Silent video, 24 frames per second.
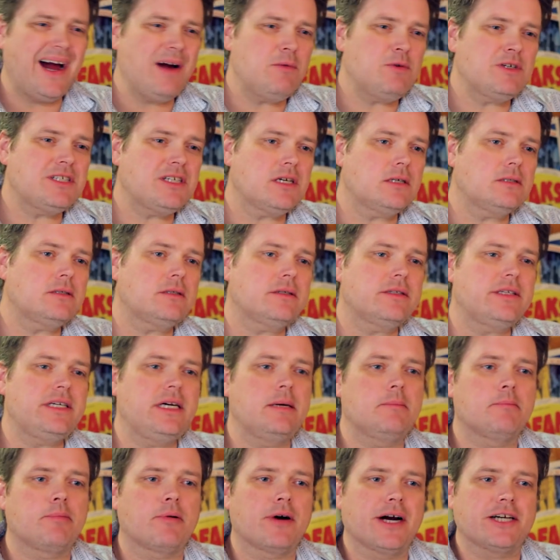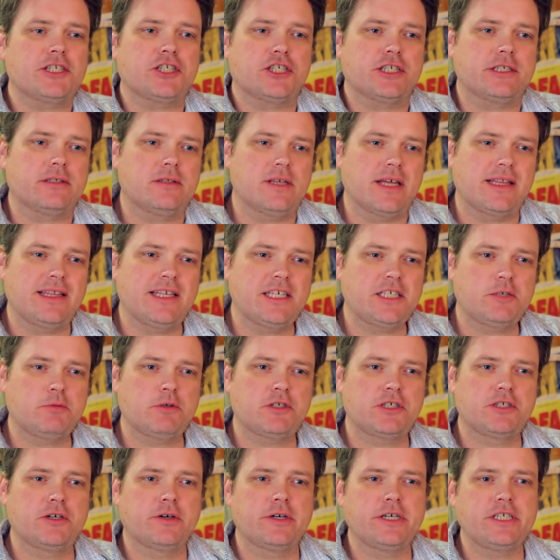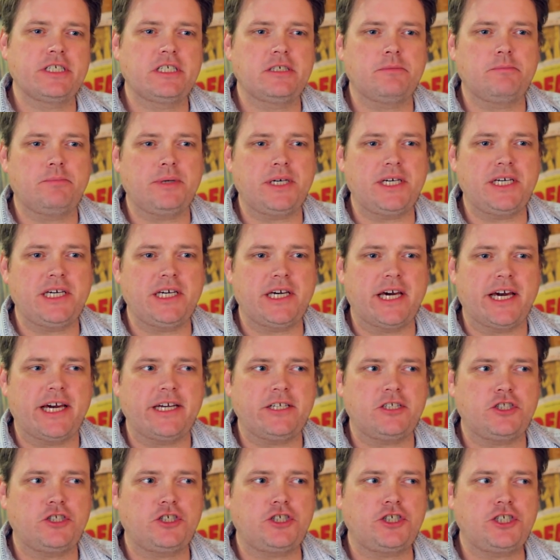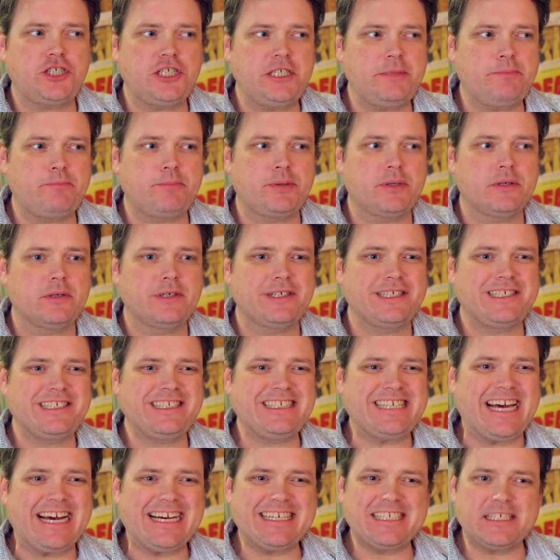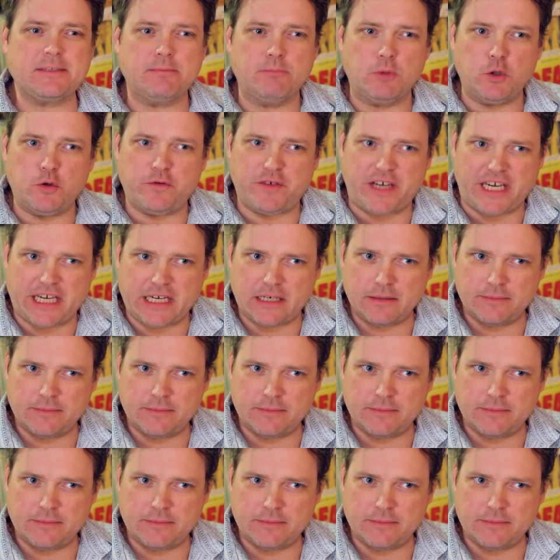I was under the impression that this was going to be a cheap sex movie.